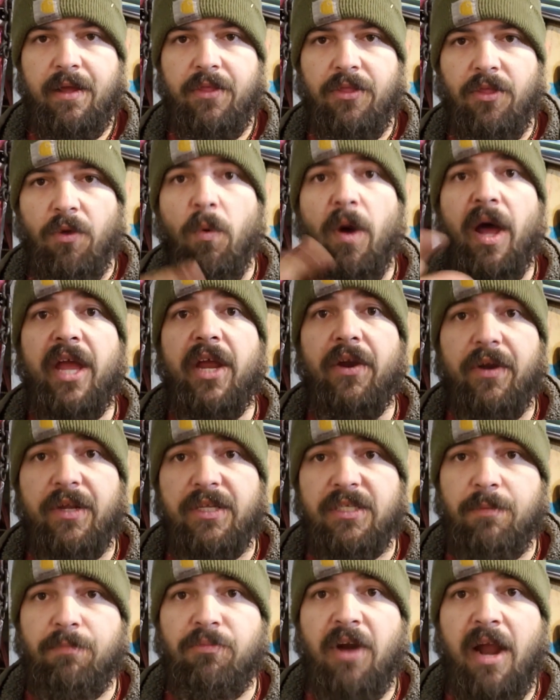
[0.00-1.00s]
the wire
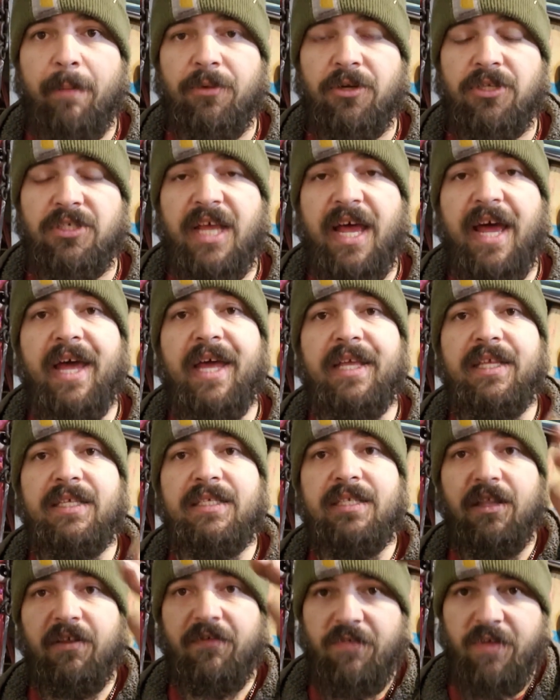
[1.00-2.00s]
is the proper size
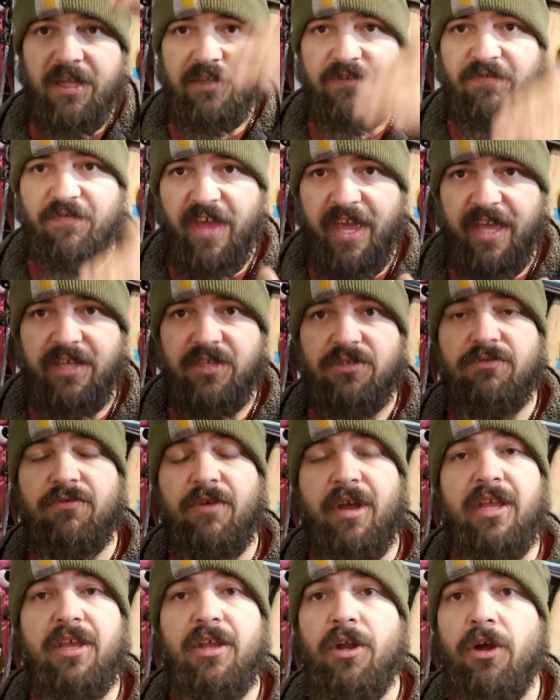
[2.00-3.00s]
and it's phased
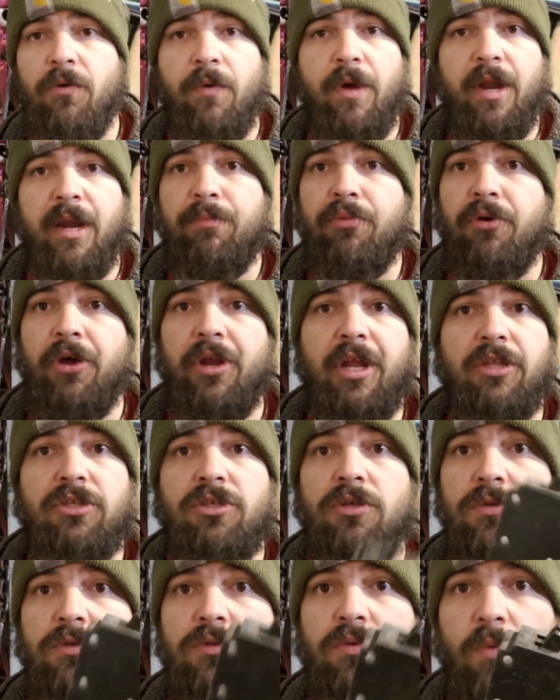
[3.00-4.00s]
right. You don't want to put a
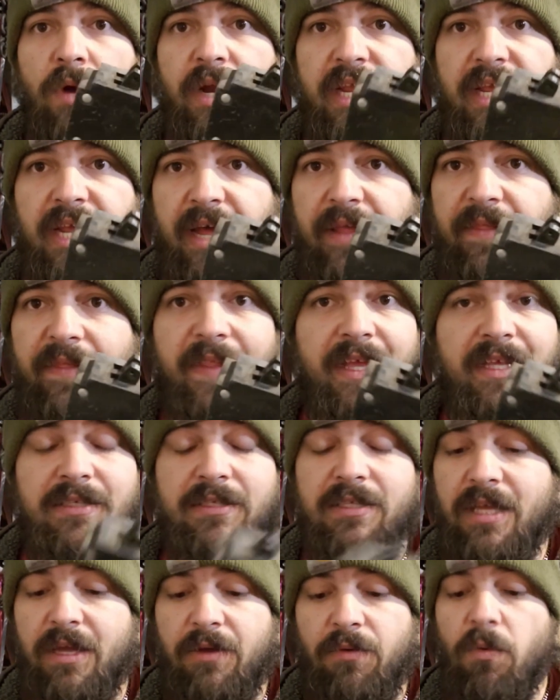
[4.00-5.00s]
220 on
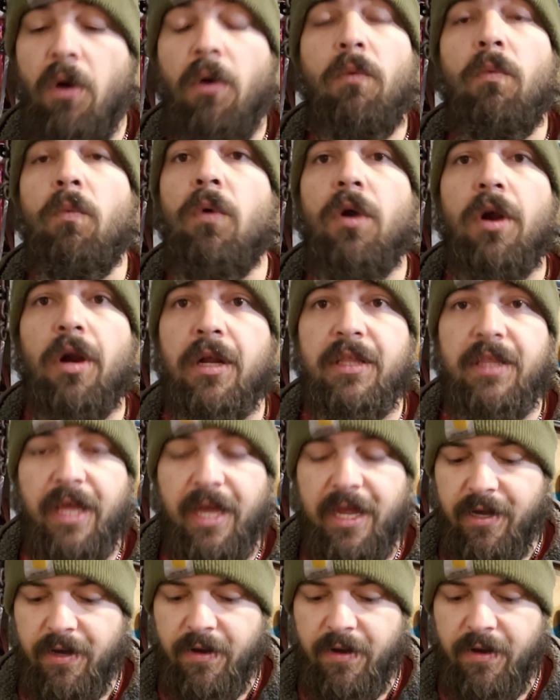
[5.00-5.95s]
this. It won't work then.